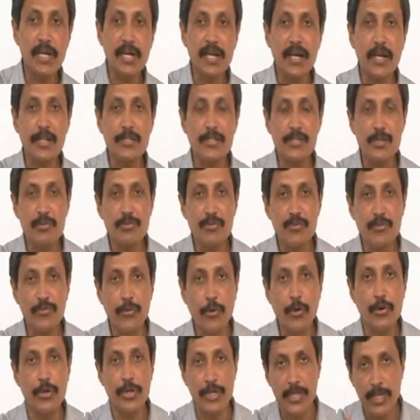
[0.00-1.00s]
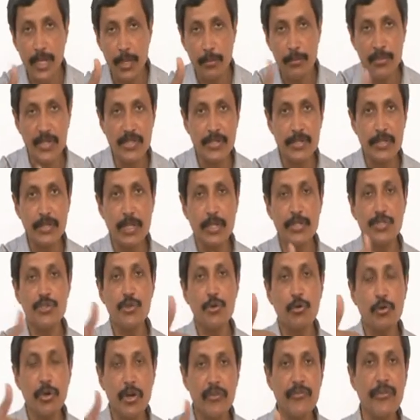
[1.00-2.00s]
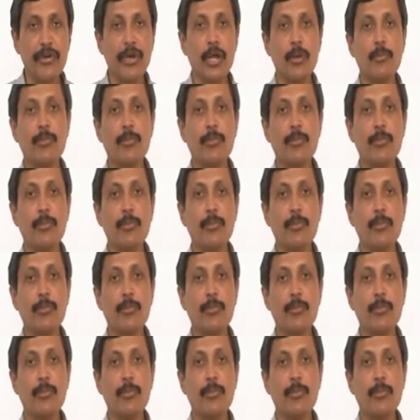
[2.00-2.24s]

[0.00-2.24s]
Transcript: customs frontier, means the geographical